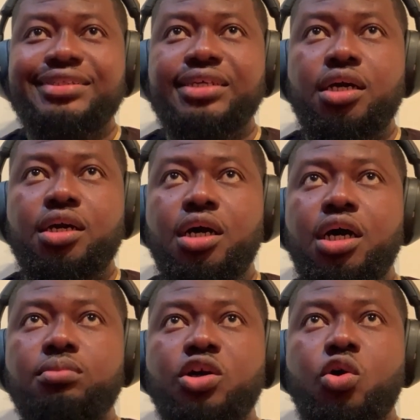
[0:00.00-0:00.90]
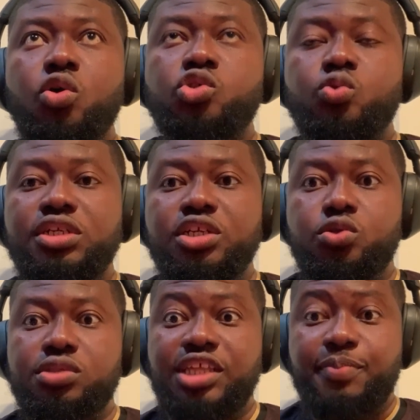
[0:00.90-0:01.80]
And I think the coach
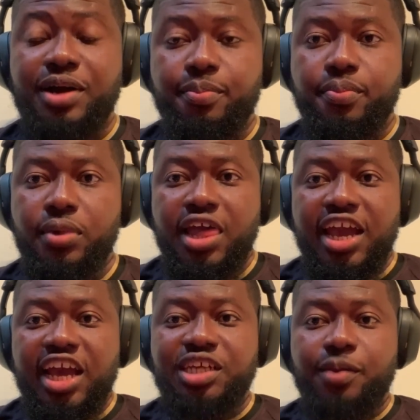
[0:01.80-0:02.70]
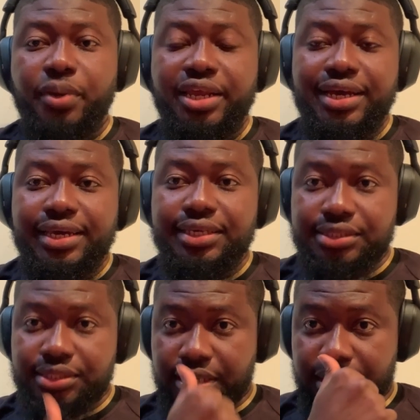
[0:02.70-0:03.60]
will need to step up, especially playing
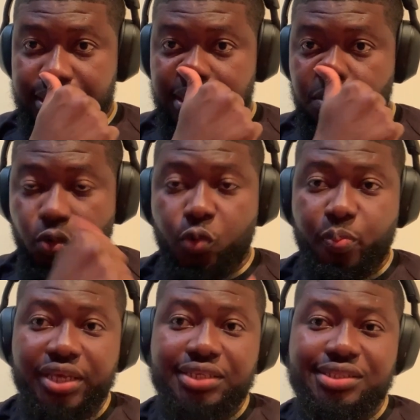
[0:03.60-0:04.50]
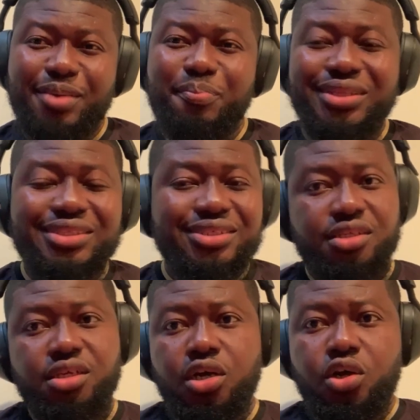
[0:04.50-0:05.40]
against a team who plays a
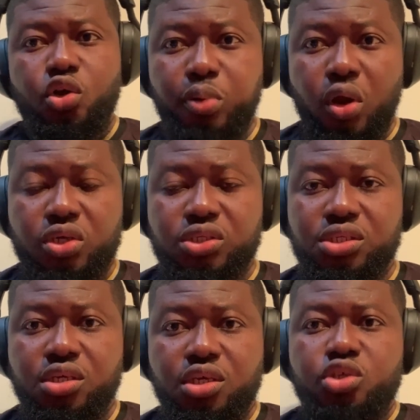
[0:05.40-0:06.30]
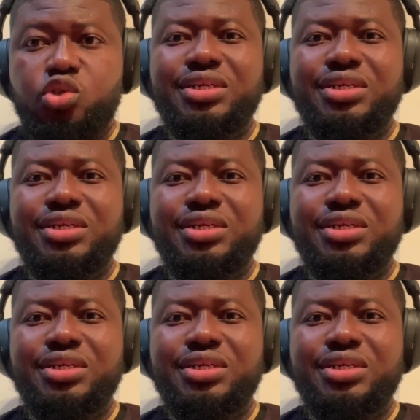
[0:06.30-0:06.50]
bit low blocks.